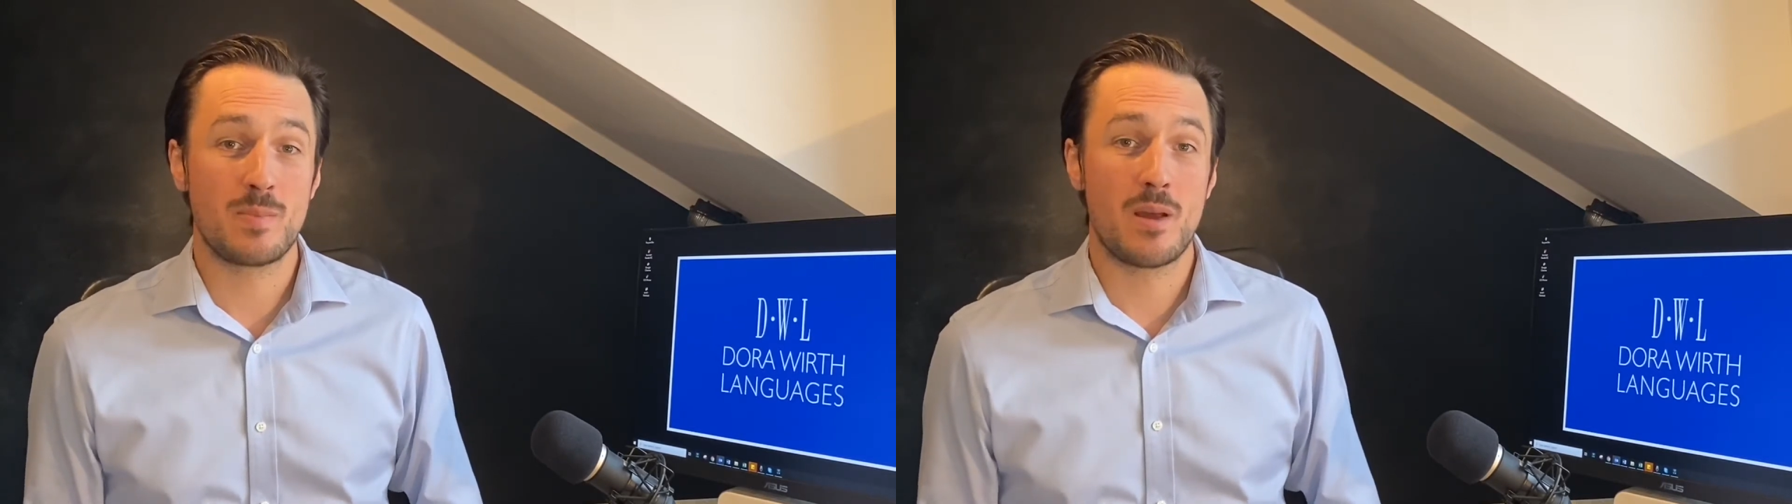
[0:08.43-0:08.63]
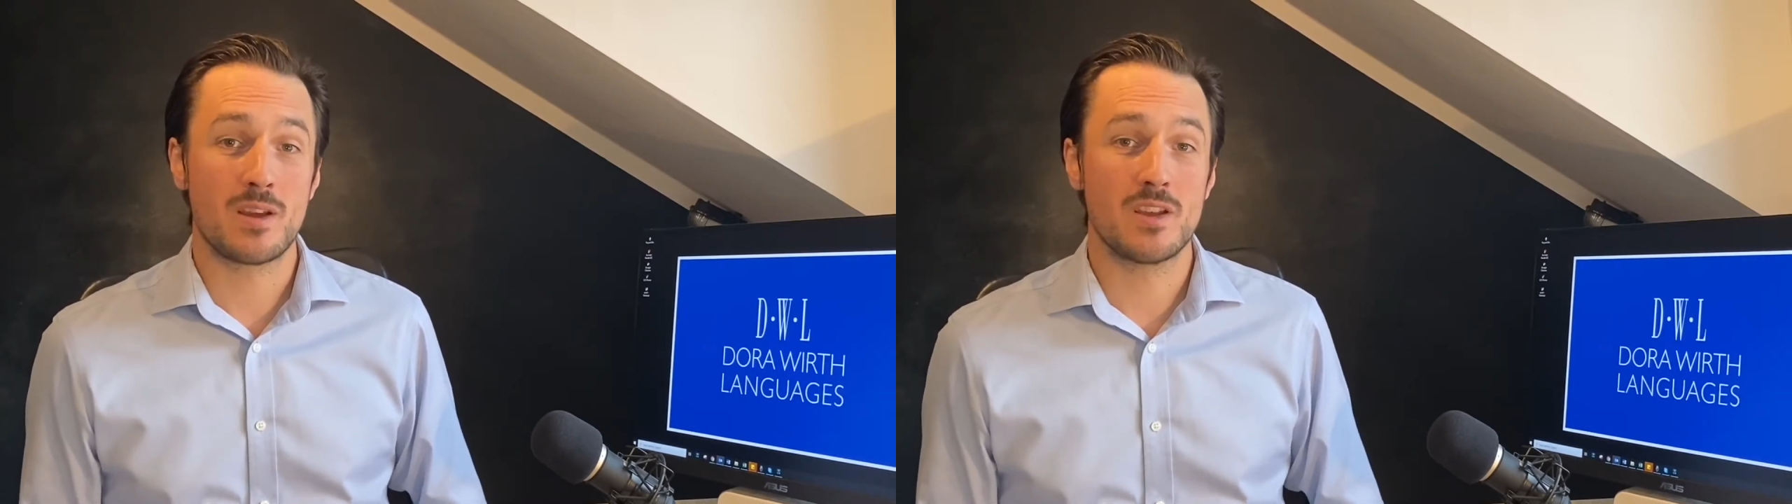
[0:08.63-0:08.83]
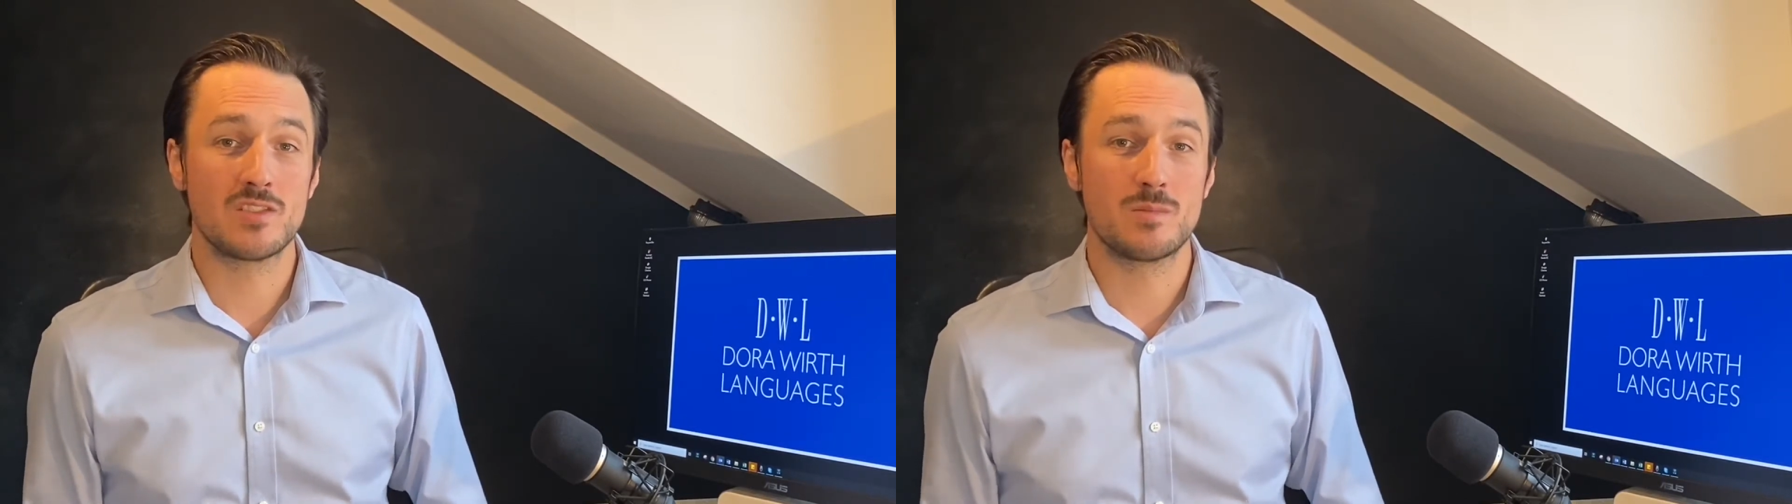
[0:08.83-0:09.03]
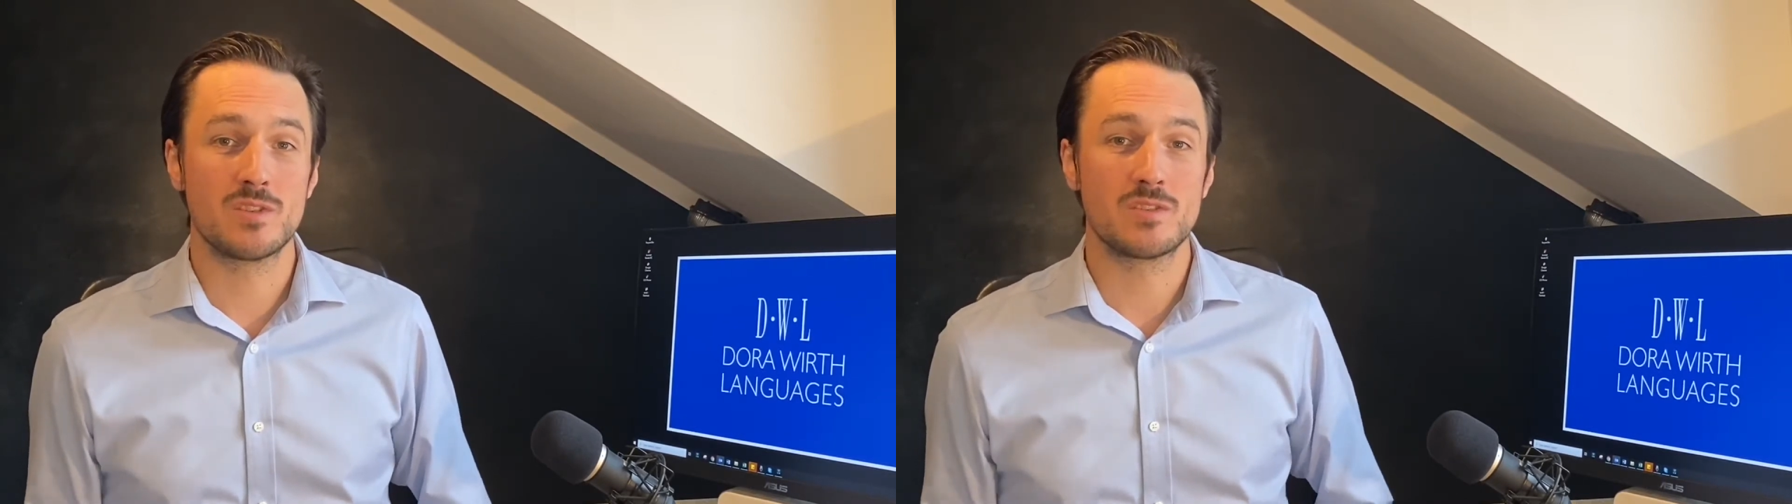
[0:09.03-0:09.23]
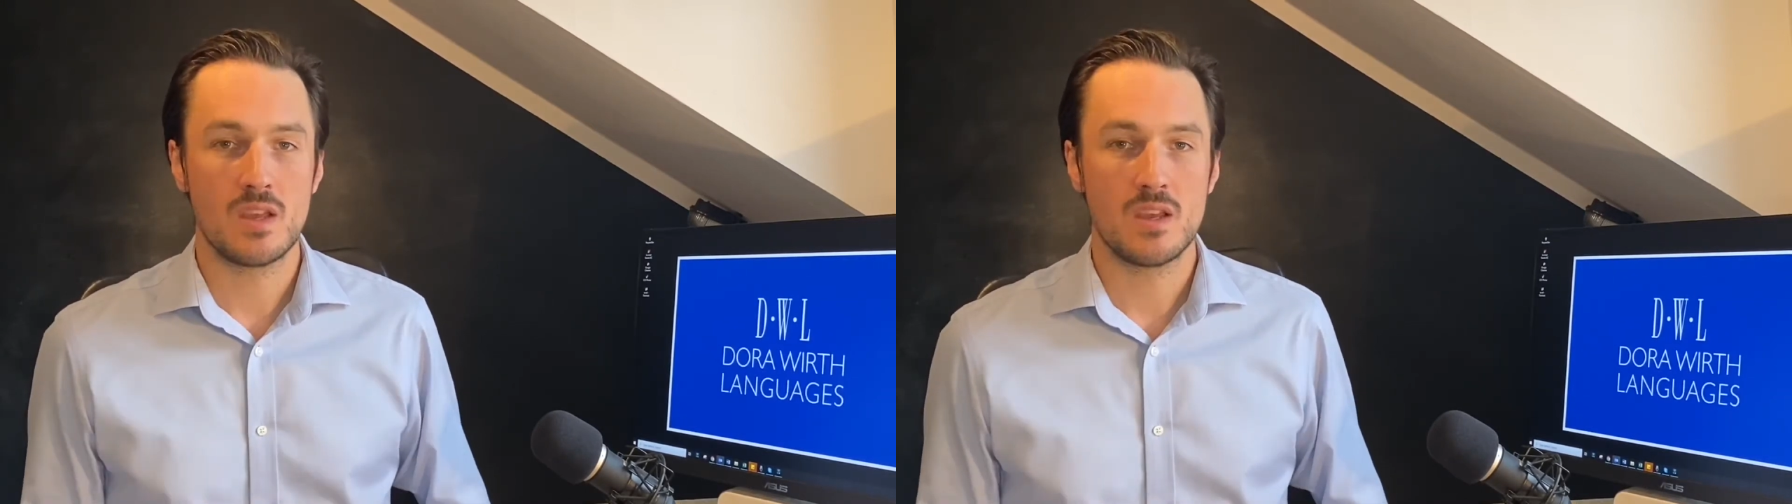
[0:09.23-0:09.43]
by our
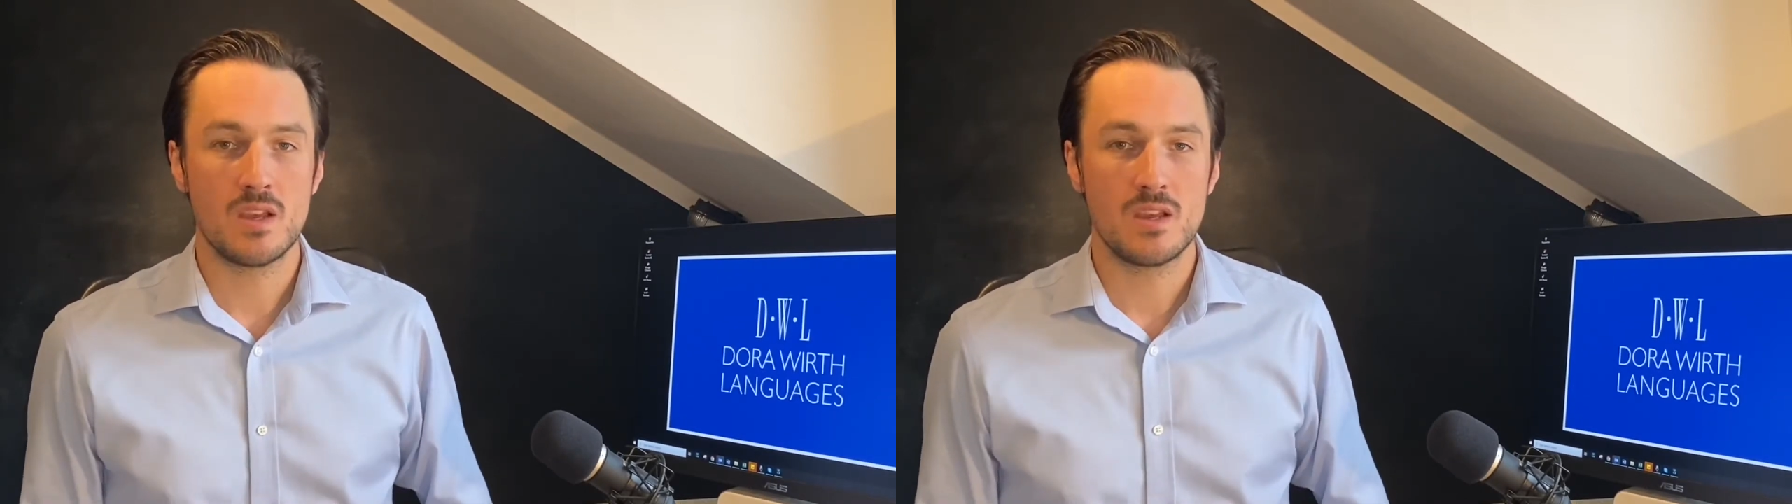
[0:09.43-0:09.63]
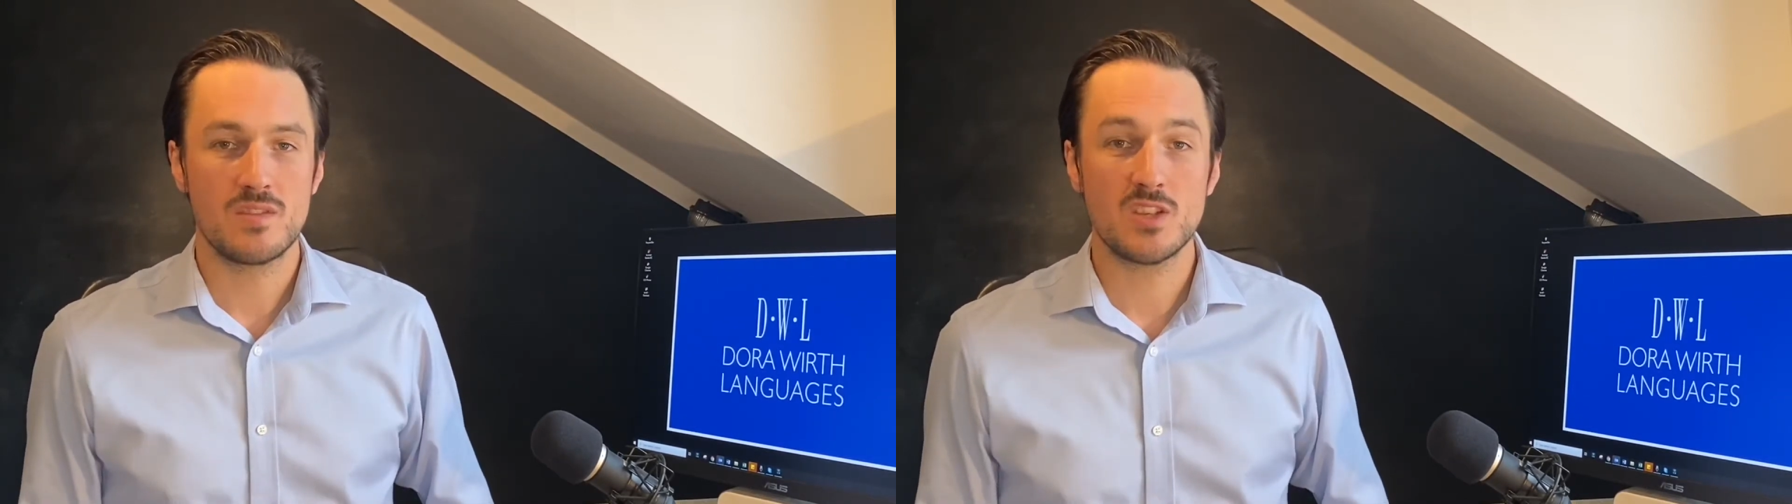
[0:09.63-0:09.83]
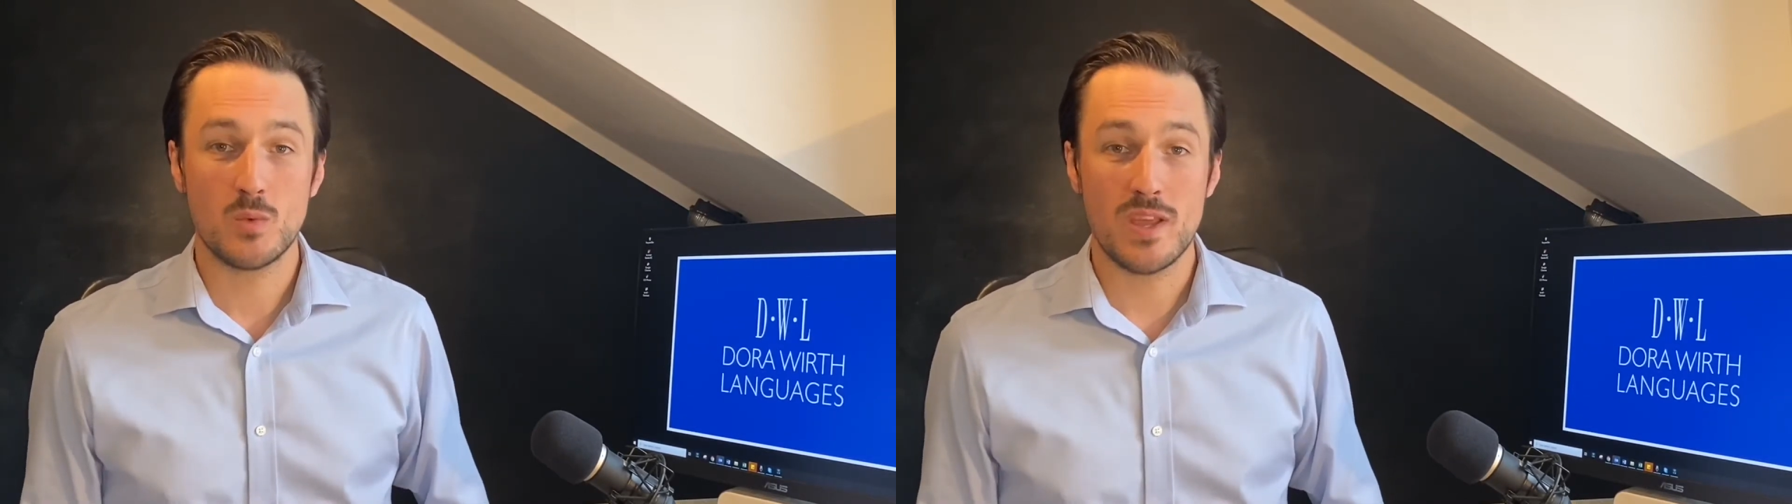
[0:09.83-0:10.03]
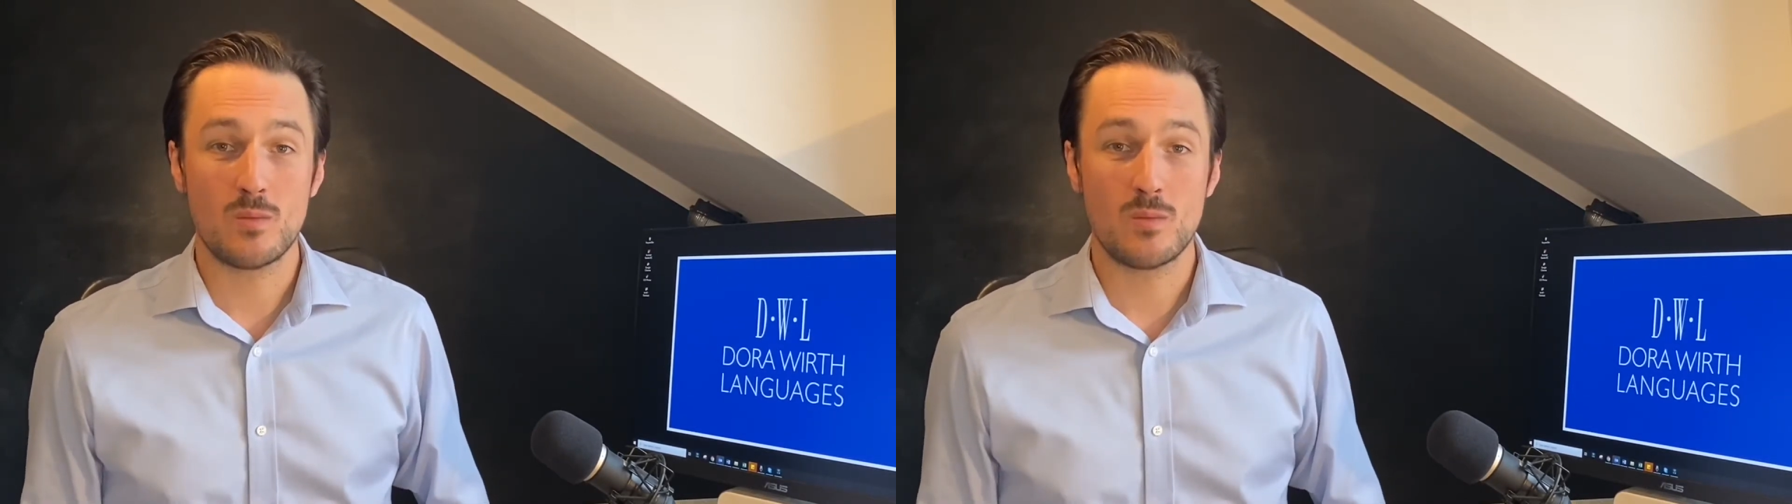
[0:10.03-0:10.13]
customers. This week we're